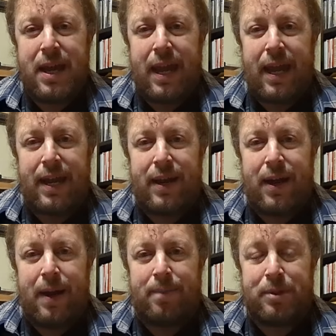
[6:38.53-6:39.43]

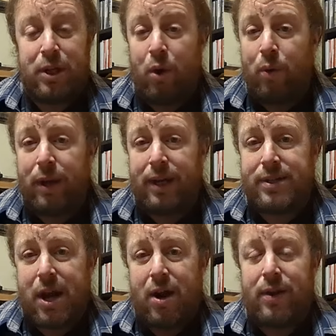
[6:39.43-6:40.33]
And do you own a
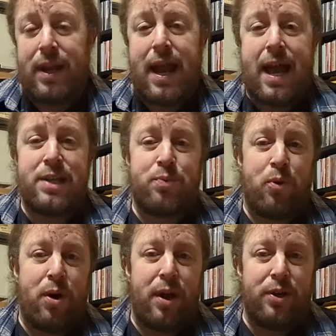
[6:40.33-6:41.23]
guitar that has
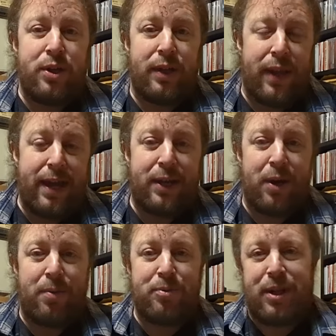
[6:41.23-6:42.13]
one? Do you like
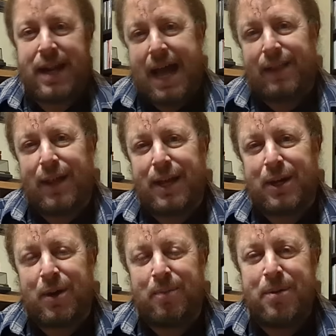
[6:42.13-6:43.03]
them? Do you not like
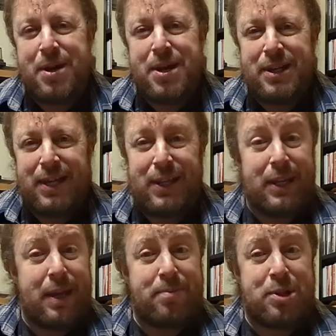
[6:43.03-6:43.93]
them? Do you
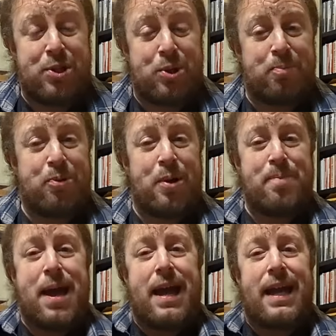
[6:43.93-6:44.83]
think Gibson should put them
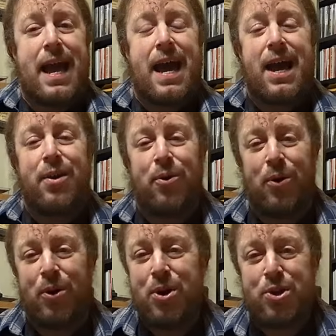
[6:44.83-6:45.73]
back on,
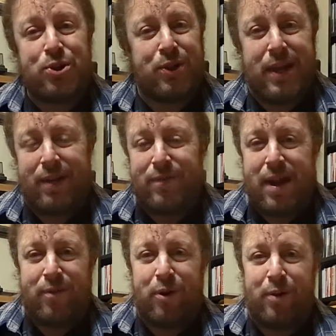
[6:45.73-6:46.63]
or should they have
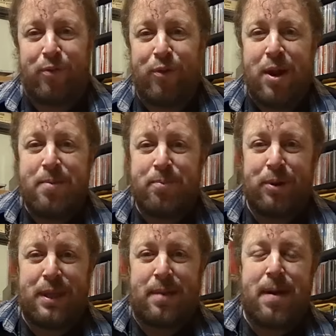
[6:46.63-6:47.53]
never have
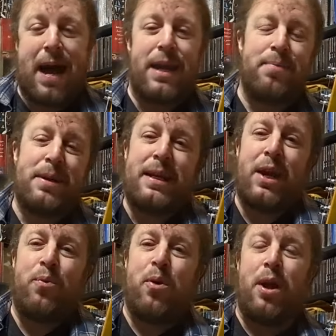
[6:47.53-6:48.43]
put them on to
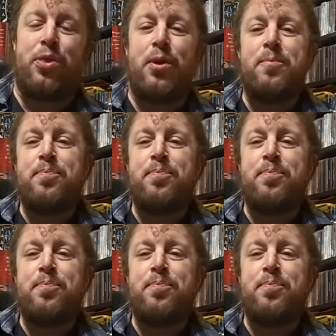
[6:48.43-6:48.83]
begin with?